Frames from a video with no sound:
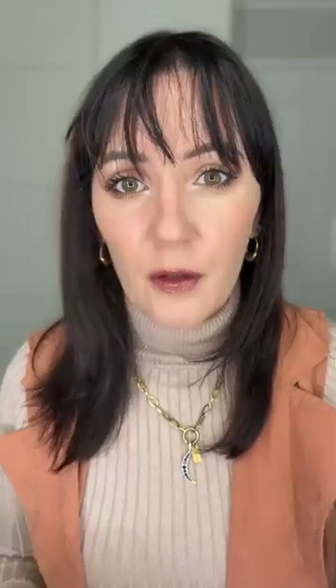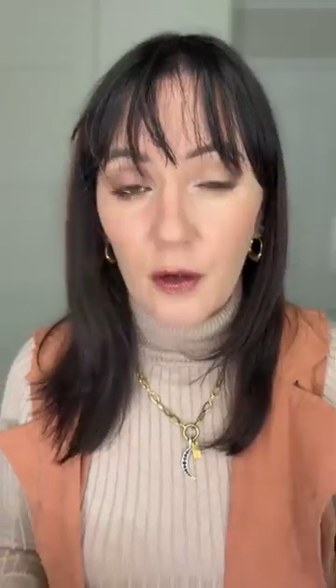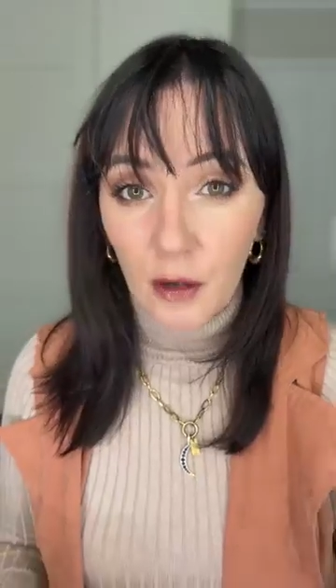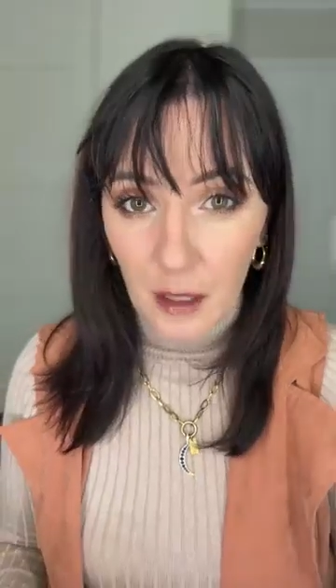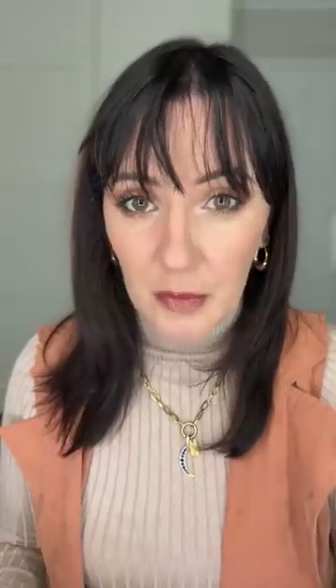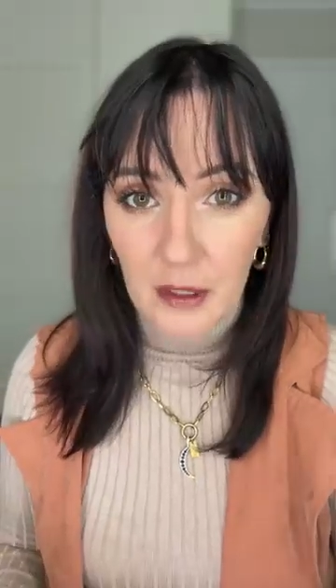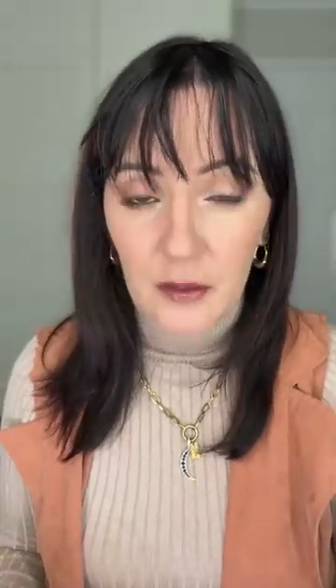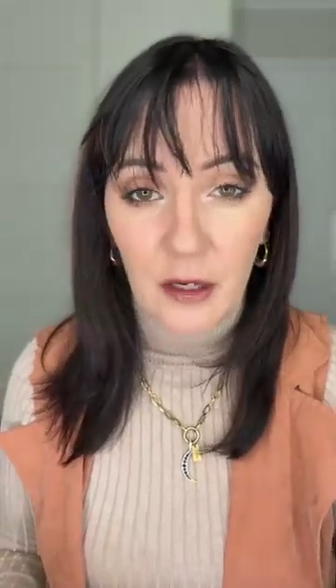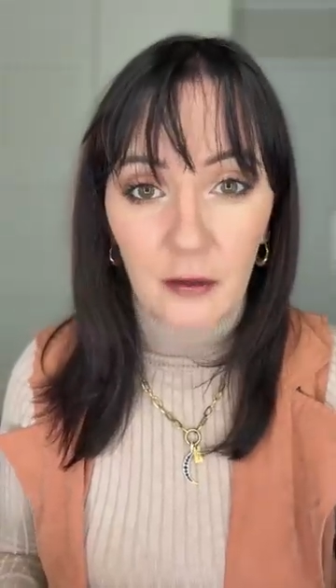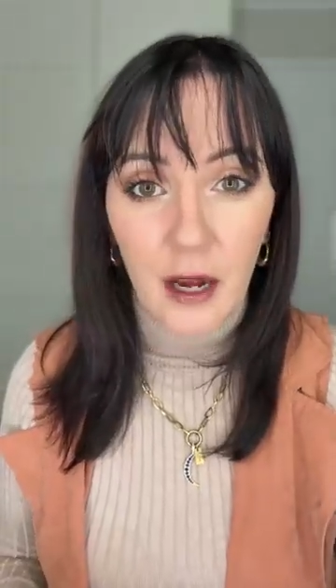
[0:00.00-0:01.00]
The
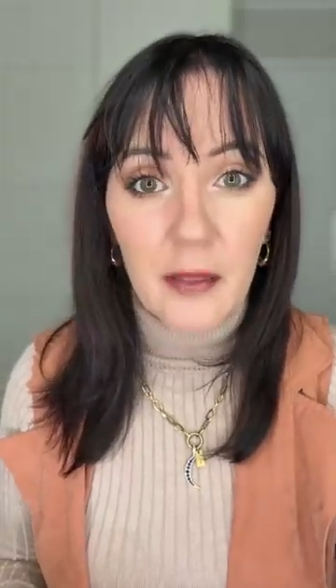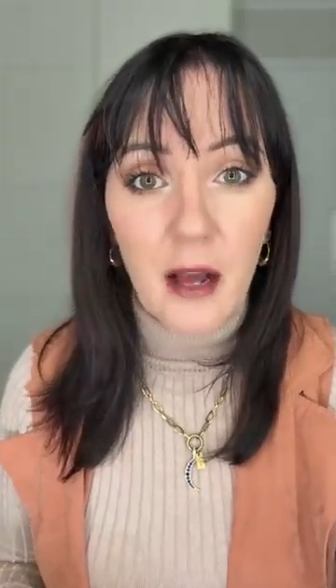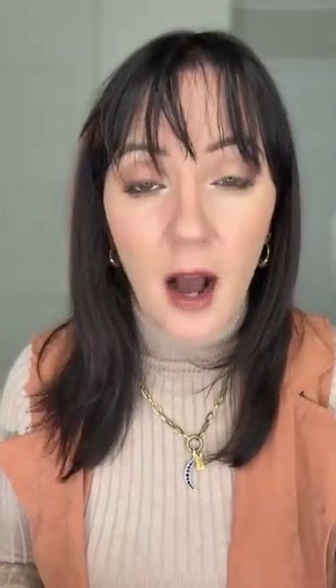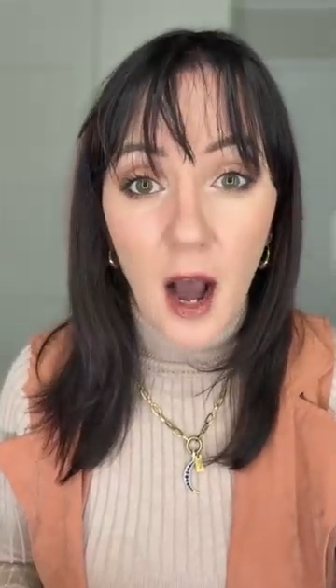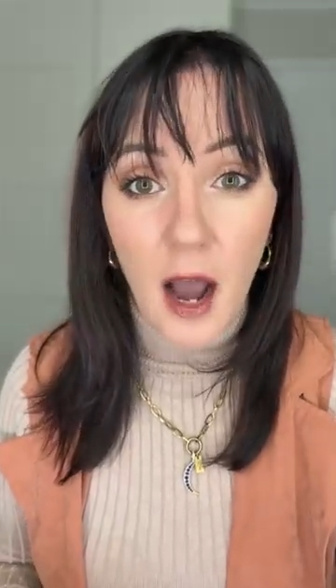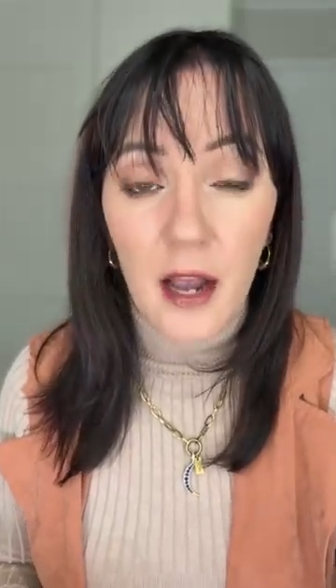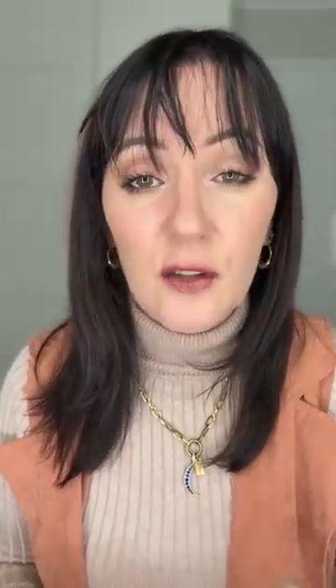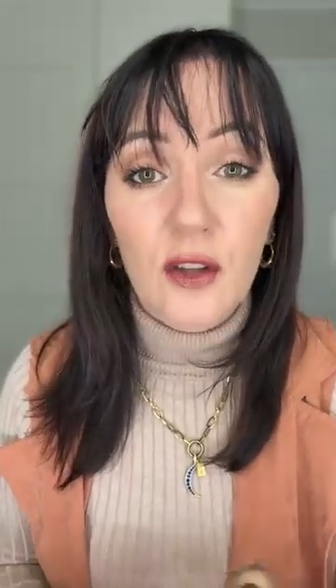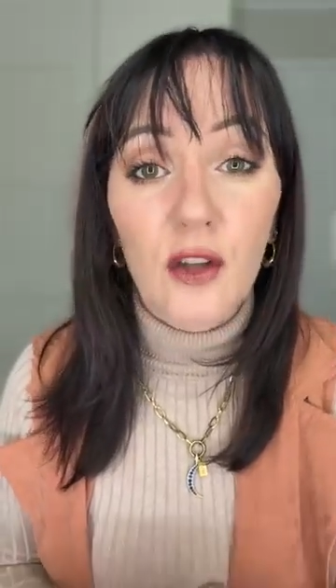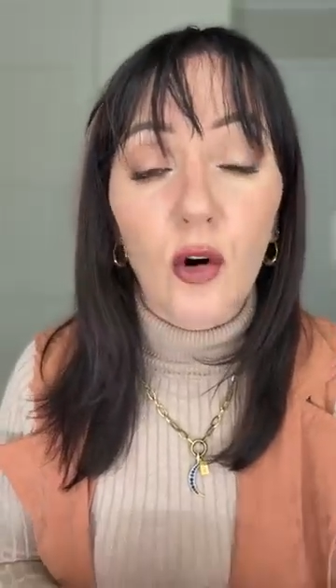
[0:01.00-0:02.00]
crepiness around their eyes,